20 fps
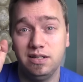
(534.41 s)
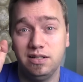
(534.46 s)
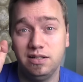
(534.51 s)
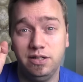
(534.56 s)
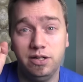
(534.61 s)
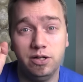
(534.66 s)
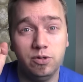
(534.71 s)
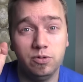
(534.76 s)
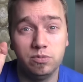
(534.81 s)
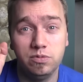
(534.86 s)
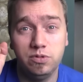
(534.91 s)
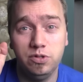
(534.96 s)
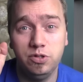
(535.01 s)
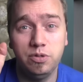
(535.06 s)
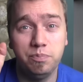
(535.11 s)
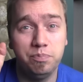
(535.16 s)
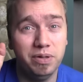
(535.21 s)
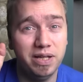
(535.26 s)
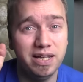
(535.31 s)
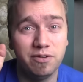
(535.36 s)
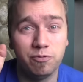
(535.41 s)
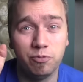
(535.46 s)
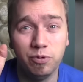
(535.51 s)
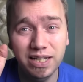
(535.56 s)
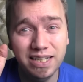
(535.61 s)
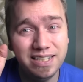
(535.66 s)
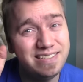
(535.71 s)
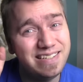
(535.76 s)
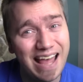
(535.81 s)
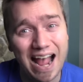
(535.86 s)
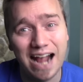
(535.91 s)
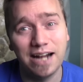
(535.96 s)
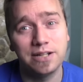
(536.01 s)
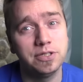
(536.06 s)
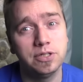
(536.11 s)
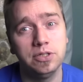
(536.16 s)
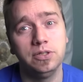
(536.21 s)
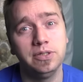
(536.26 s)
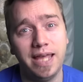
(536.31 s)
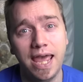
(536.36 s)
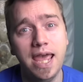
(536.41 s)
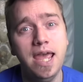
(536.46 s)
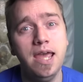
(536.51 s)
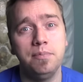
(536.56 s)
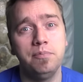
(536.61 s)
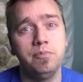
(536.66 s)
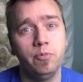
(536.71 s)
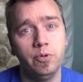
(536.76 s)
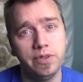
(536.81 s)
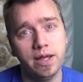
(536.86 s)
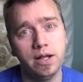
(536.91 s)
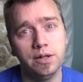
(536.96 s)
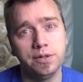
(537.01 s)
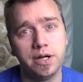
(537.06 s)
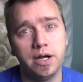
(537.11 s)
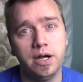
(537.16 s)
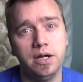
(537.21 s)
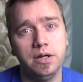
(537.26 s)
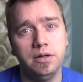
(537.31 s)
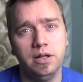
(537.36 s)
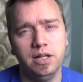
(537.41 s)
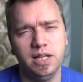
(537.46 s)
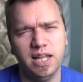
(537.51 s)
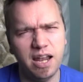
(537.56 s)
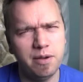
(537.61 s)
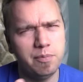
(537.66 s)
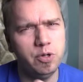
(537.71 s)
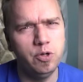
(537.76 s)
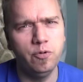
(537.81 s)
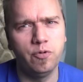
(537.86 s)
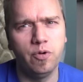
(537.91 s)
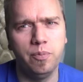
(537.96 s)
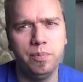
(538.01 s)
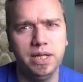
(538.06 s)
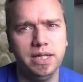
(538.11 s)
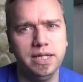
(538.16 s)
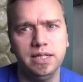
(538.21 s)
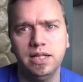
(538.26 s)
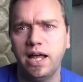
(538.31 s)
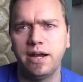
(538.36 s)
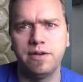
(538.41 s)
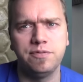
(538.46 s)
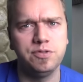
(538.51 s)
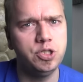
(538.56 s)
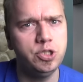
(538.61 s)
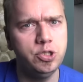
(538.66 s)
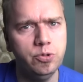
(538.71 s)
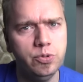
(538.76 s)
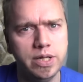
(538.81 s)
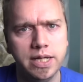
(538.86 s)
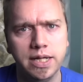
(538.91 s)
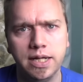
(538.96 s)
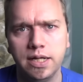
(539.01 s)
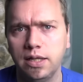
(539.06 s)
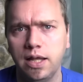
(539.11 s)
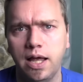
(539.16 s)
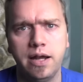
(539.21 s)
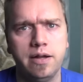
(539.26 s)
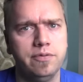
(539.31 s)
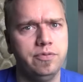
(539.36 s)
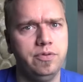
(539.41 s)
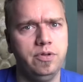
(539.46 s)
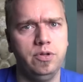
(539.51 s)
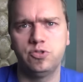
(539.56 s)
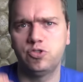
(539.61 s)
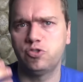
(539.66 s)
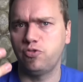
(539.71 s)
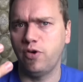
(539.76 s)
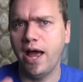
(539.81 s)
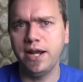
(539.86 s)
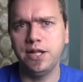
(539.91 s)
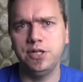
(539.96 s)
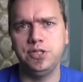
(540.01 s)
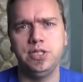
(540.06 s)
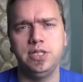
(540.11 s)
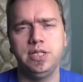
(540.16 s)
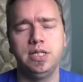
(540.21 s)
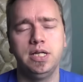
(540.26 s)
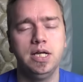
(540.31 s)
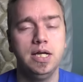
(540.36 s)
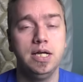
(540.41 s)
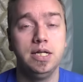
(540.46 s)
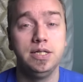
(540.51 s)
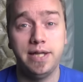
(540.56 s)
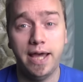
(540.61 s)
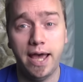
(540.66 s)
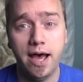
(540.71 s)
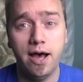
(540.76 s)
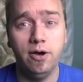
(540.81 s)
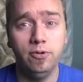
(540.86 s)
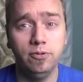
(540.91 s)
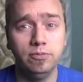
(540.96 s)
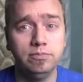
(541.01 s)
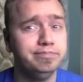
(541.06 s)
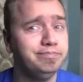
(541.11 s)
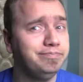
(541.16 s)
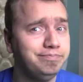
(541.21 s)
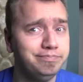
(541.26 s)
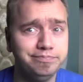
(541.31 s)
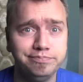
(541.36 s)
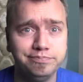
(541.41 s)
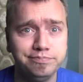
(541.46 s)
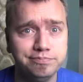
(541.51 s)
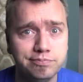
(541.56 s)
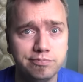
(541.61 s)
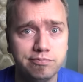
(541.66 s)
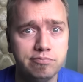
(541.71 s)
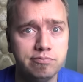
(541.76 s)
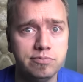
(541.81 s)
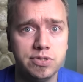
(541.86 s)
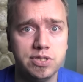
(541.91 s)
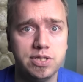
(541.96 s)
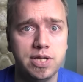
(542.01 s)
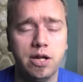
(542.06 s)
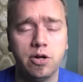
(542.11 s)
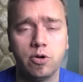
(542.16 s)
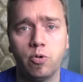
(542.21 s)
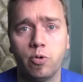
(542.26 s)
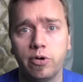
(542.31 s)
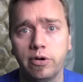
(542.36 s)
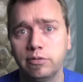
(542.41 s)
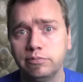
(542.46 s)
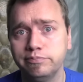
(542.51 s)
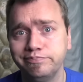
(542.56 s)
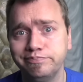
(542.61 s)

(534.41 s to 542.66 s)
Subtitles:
You know, you can play a really tactical game with Eldar. A lot of maneuverability, a lot of shooting, a lot of strategy. Tau, stay in a corner.